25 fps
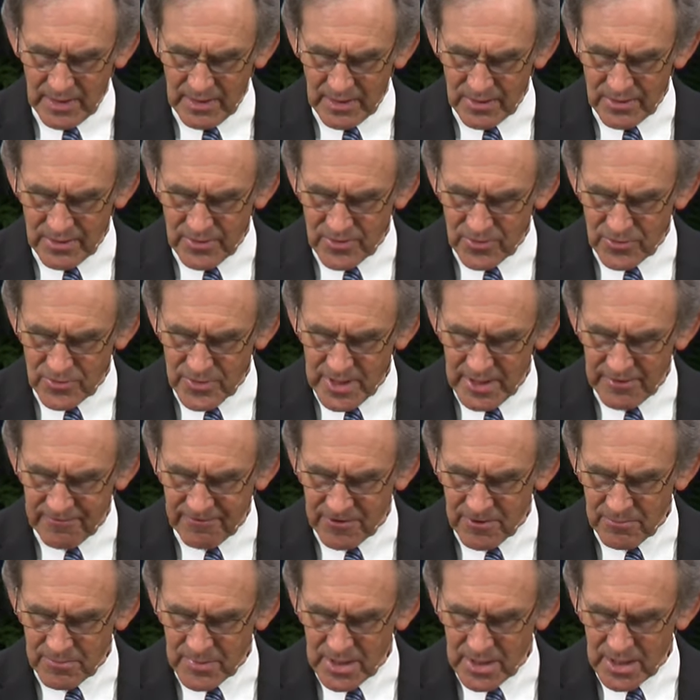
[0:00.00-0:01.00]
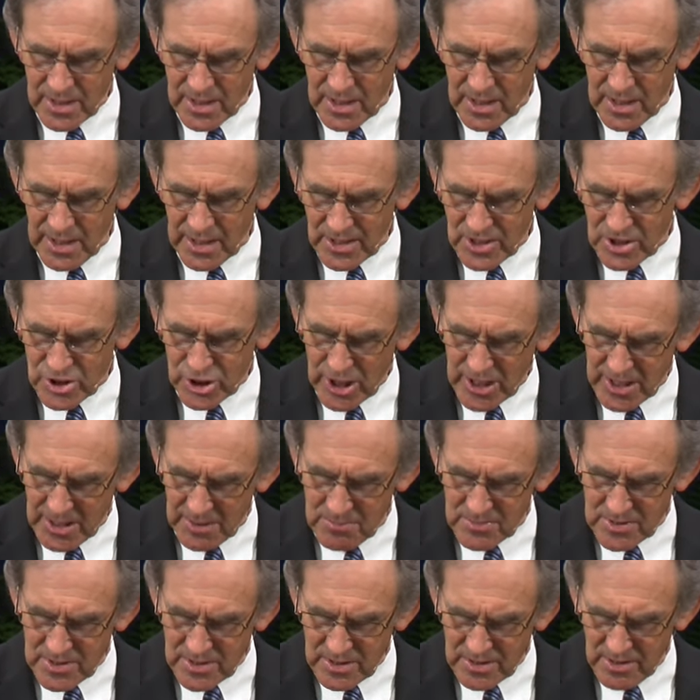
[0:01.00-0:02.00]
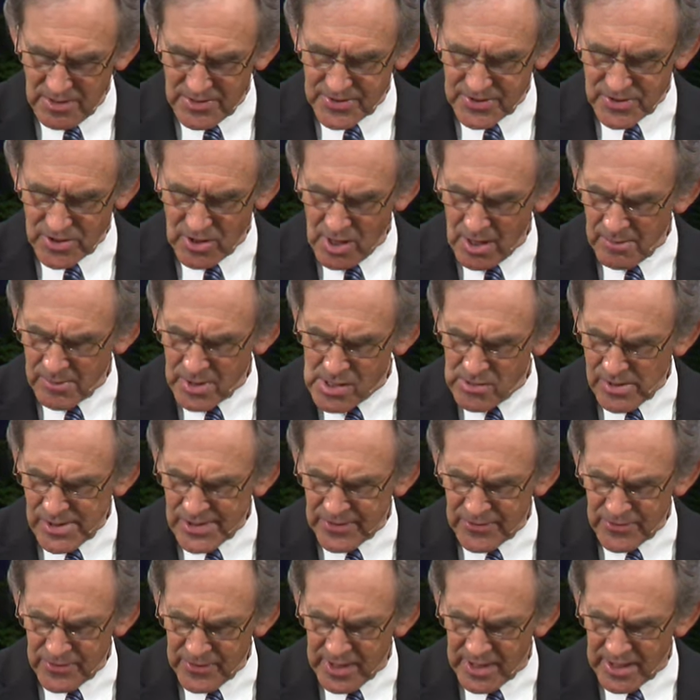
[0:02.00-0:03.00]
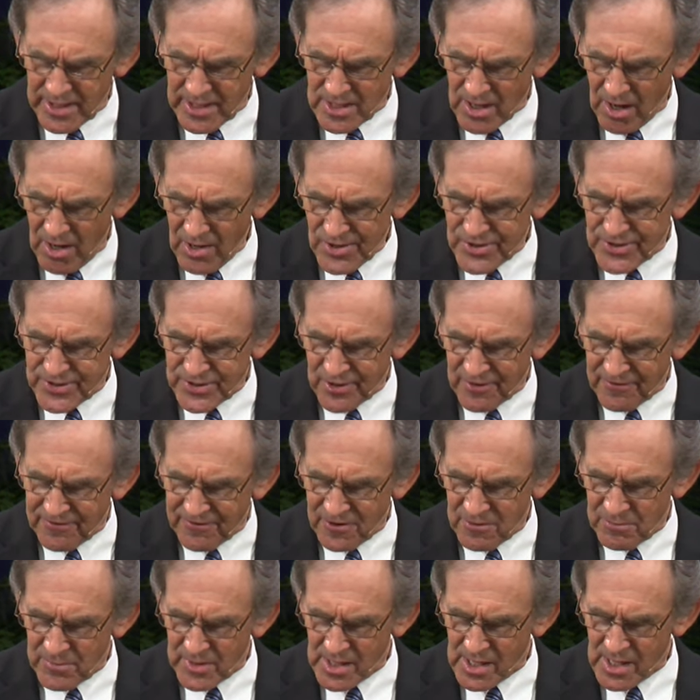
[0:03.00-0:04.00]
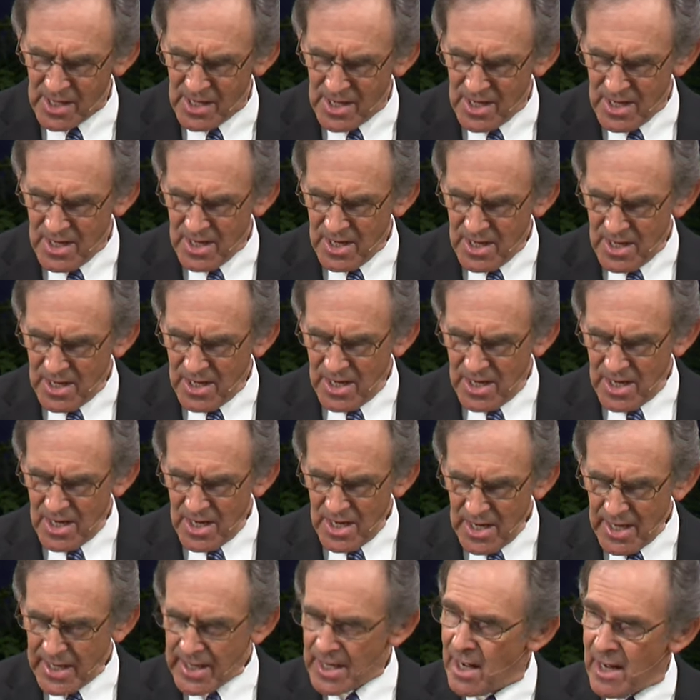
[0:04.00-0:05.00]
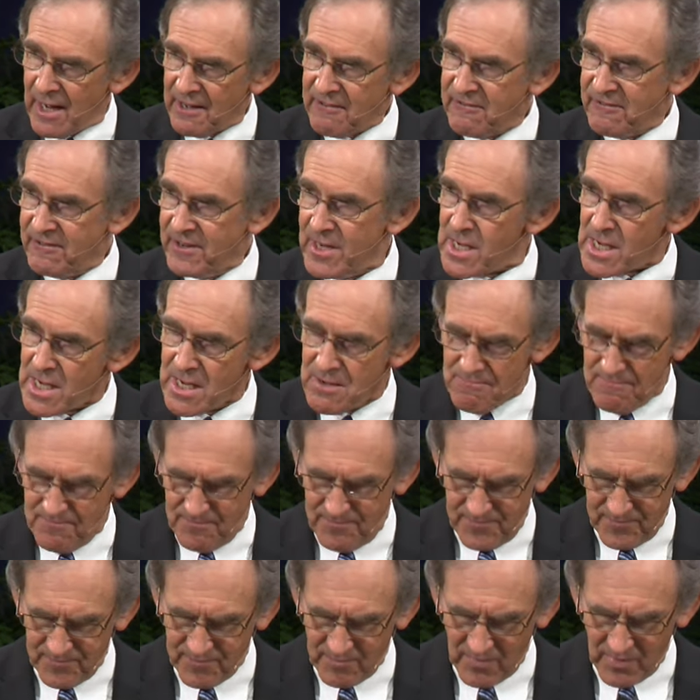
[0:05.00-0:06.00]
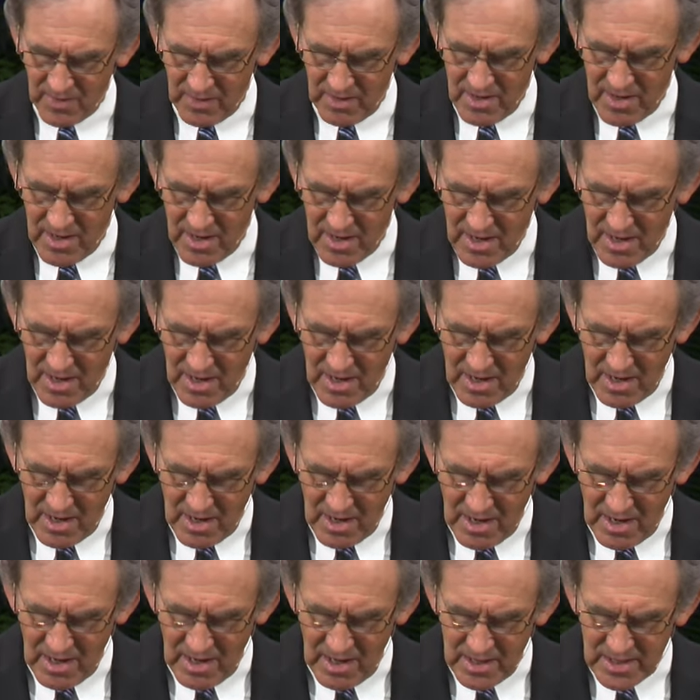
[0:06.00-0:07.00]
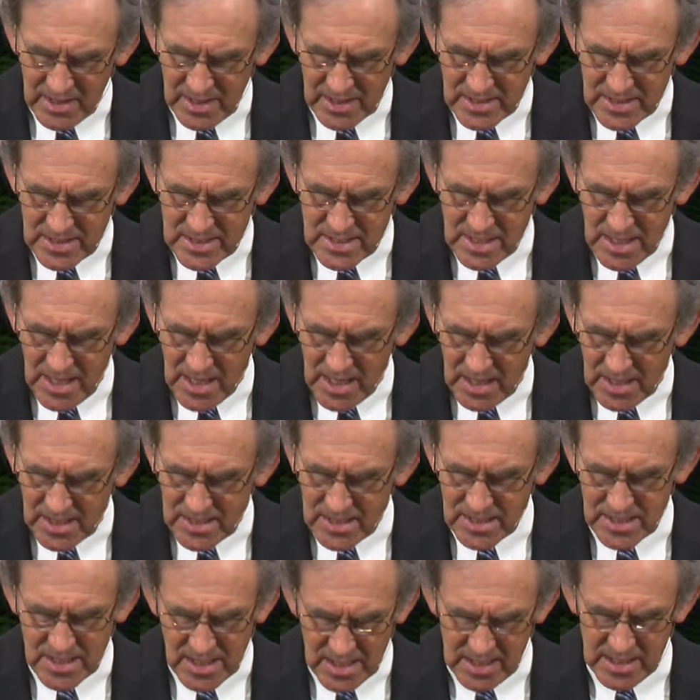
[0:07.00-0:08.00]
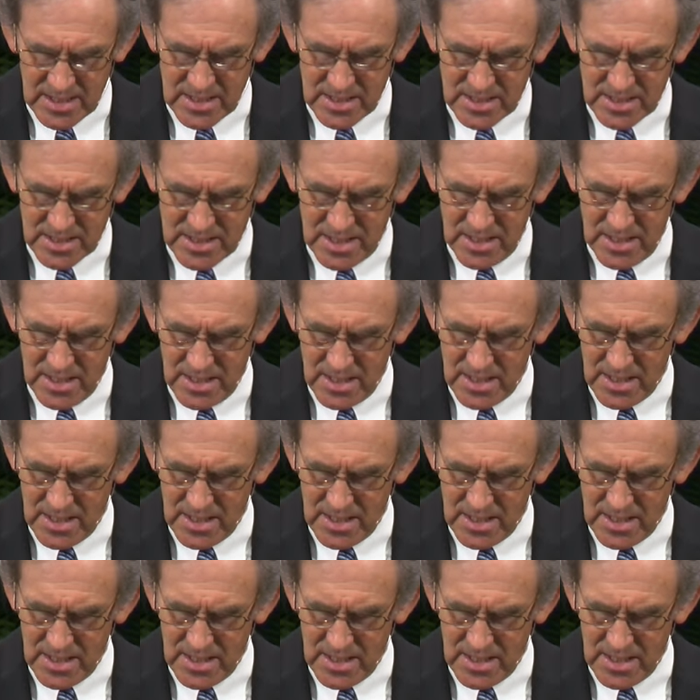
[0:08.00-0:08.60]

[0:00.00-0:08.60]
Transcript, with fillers: going to read from the King James, and also I'm going to read it also from the NIV. And it says this: